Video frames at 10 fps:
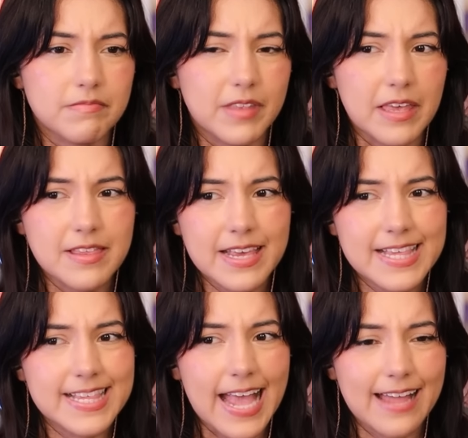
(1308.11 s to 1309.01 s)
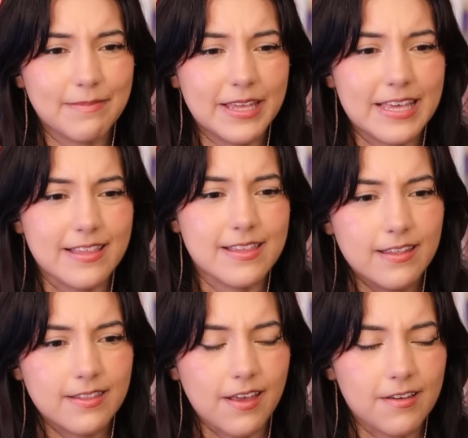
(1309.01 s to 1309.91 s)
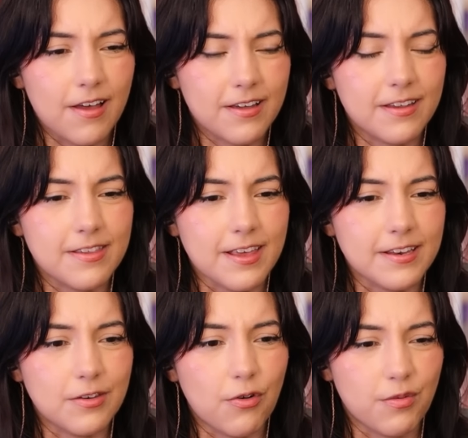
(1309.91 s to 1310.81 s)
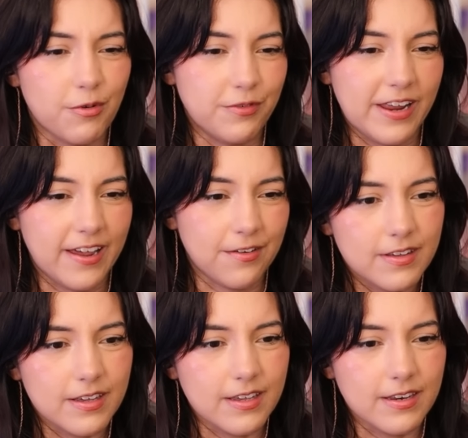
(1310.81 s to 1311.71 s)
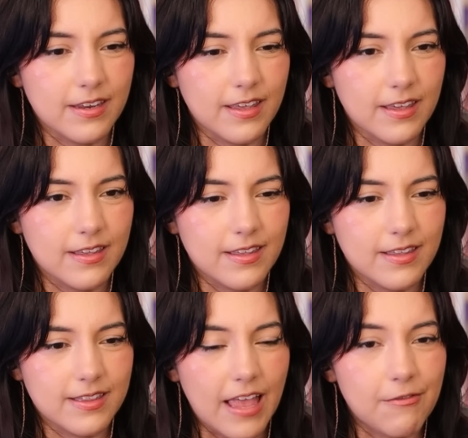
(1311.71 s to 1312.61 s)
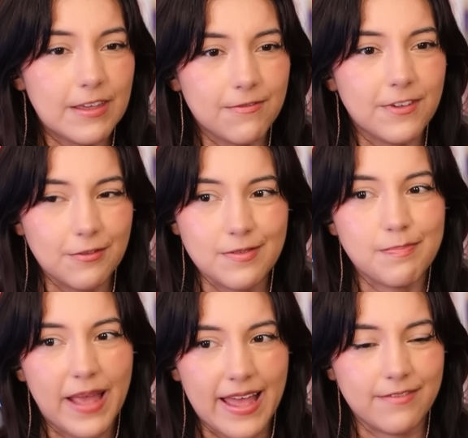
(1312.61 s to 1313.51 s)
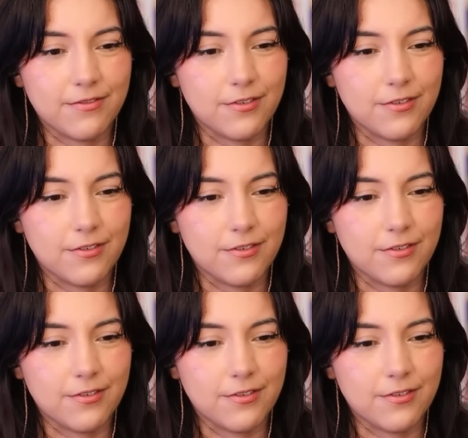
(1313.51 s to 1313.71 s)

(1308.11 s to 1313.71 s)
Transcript: It's like sad because Doc Ock is like normal now. And now he feels bad for